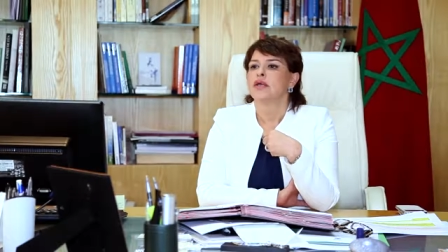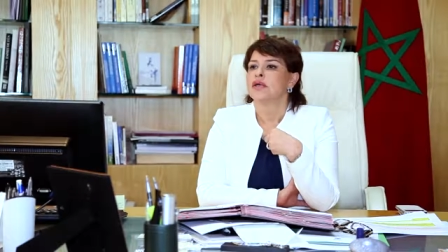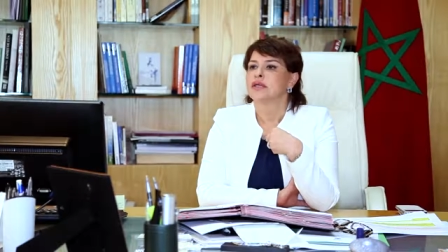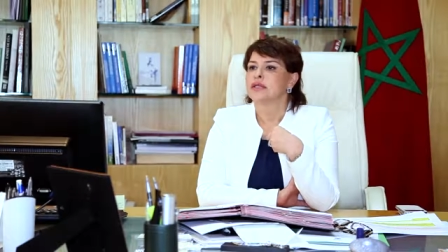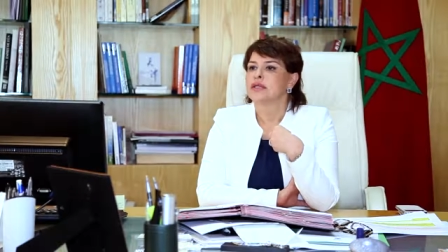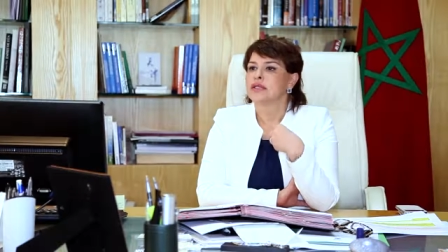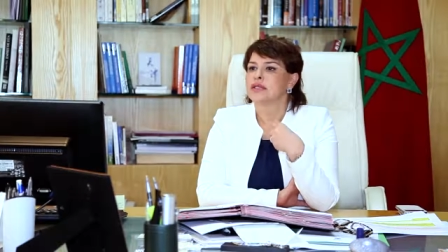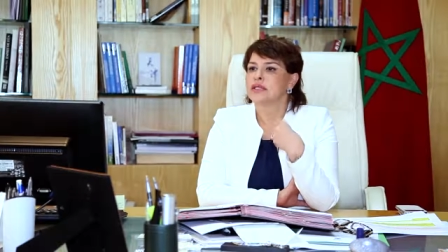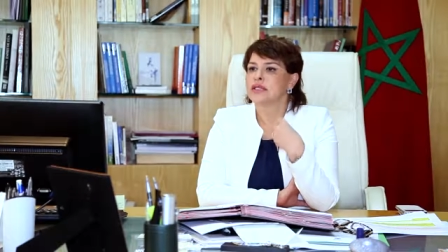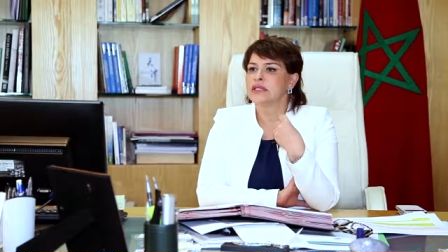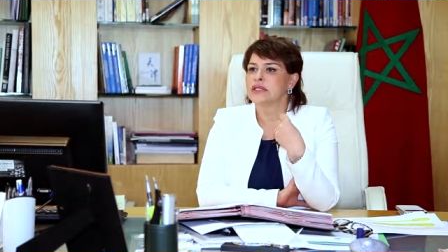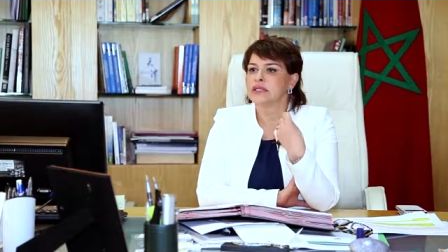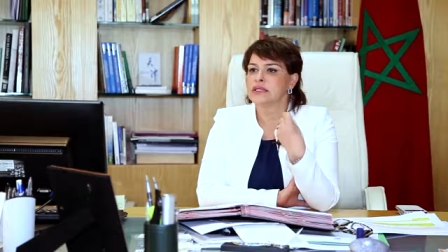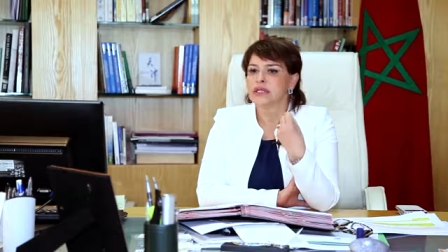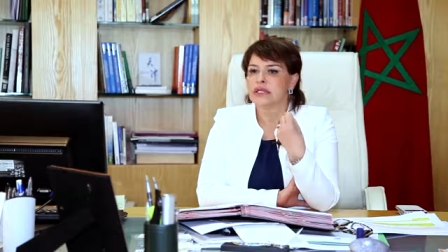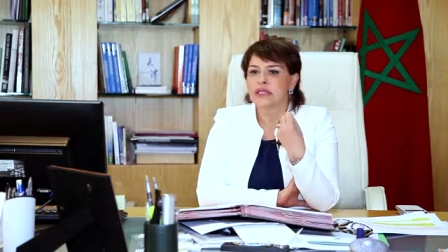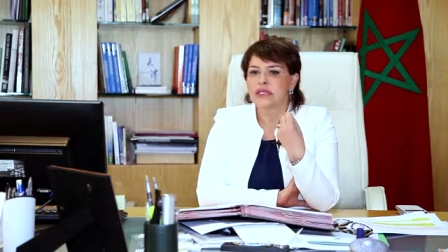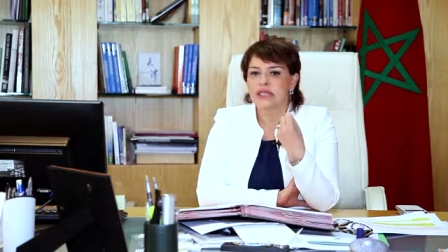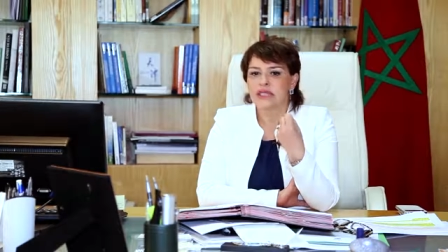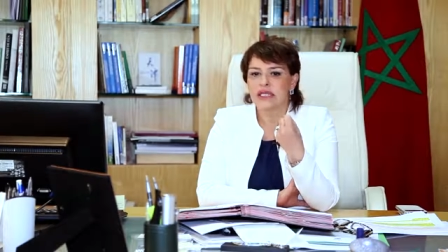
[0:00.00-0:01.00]
Need
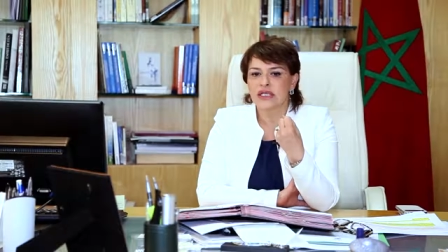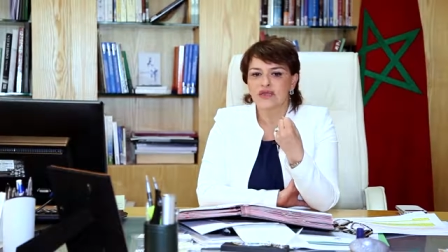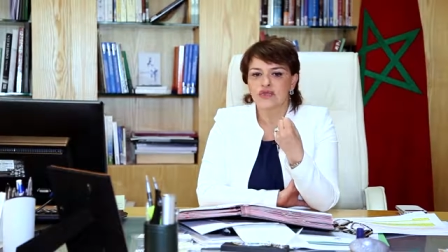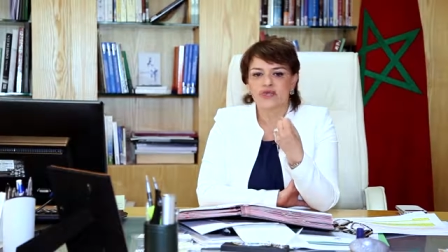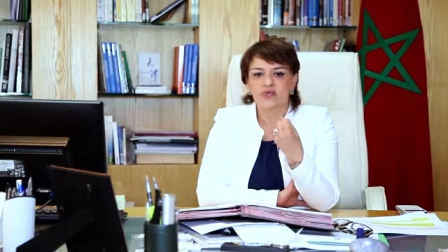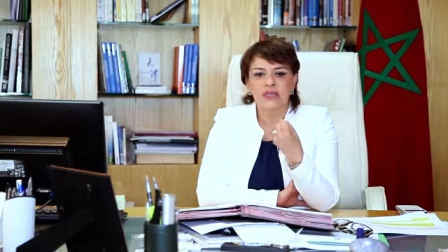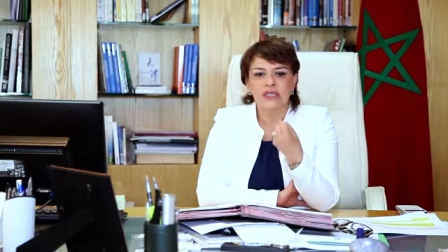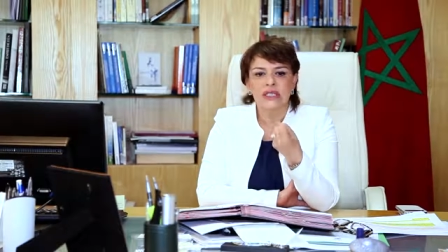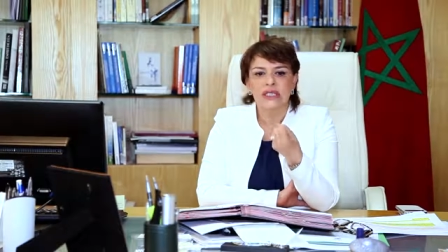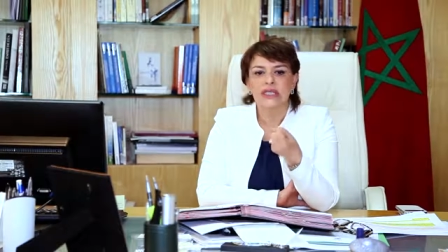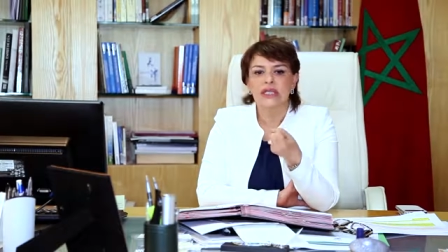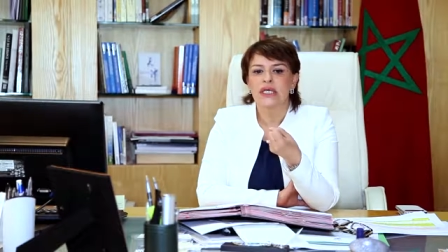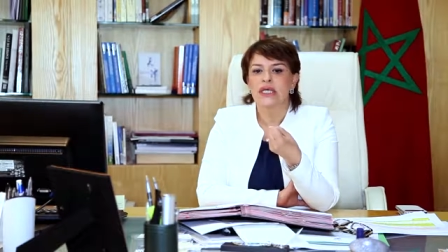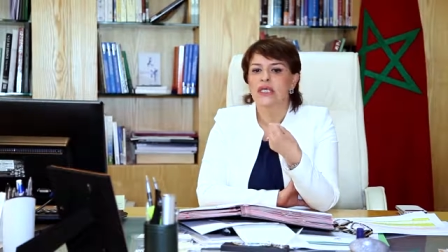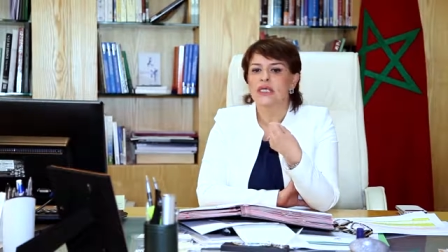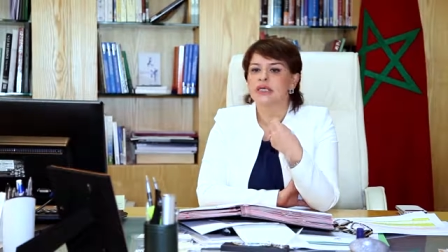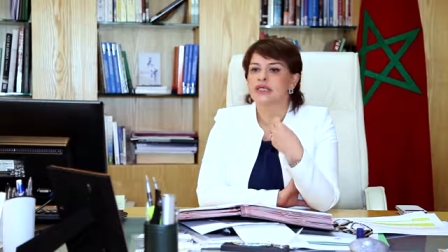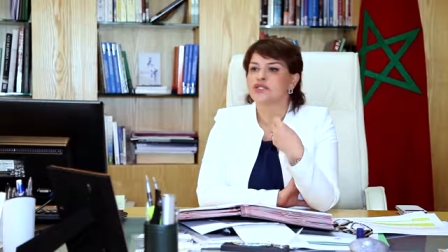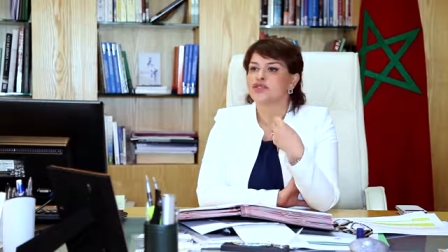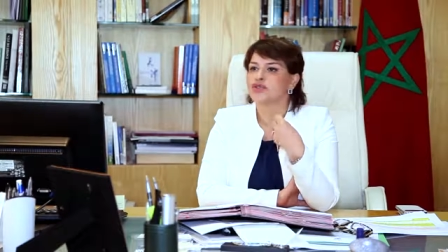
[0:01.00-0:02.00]
that we
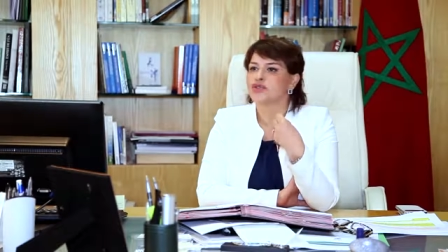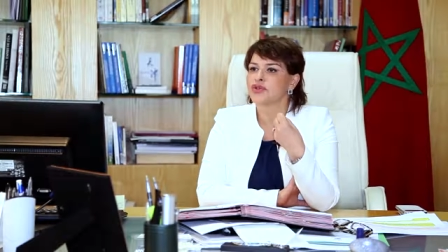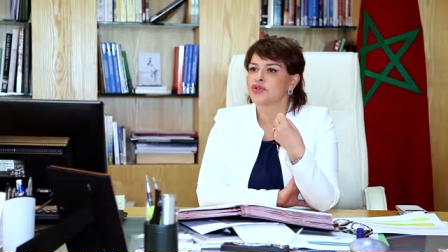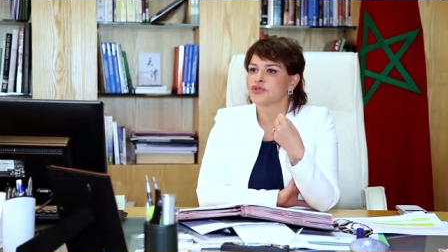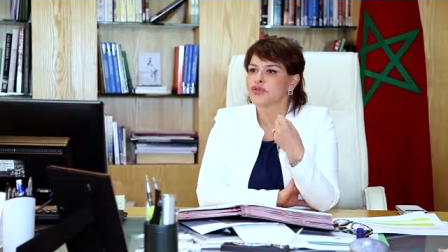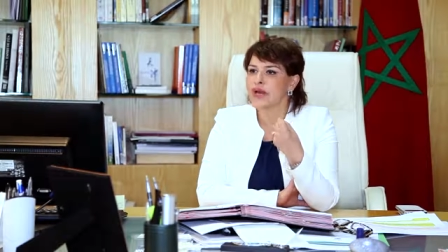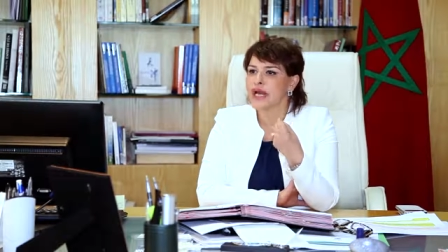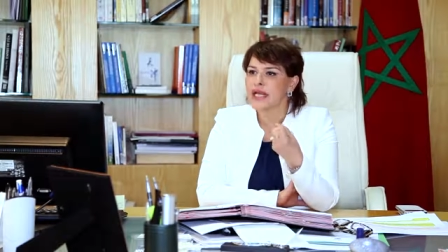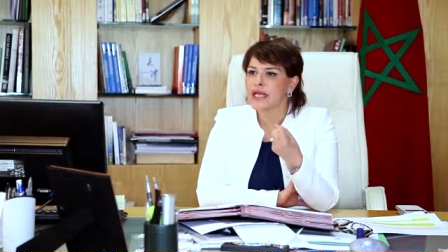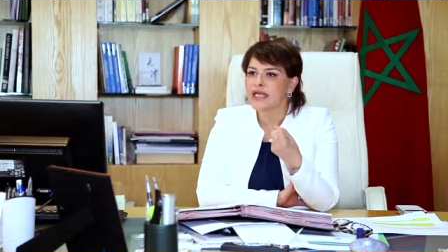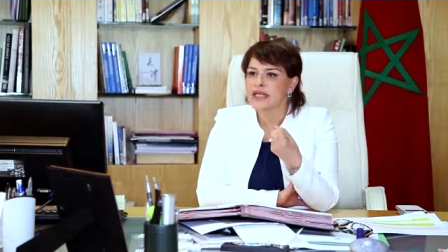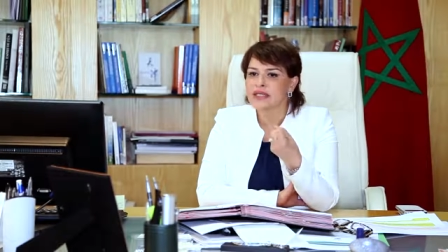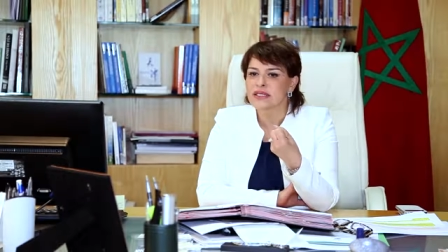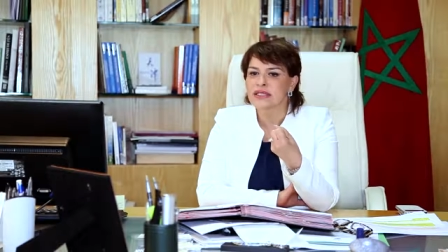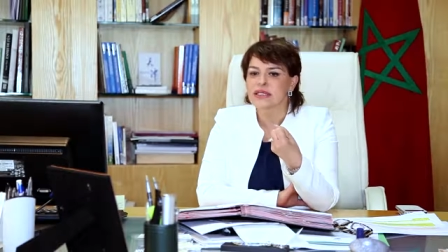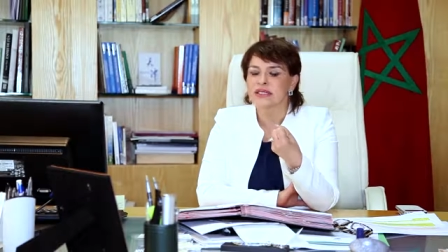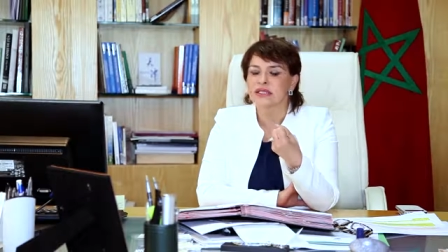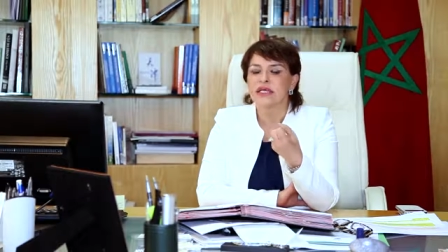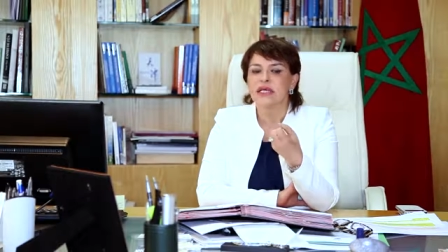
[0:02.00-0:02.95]
integrate